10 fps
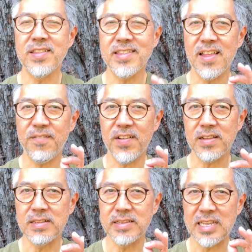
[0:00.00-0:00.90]

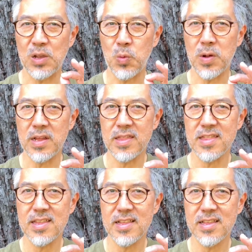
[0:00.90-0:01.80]
difficulty with.
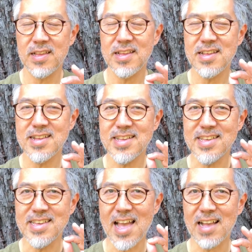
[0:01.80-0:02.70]

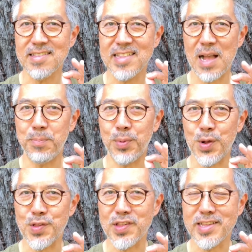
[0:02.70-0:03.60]
Yes, that
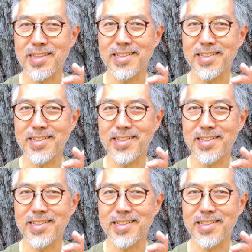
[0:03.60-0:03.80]
person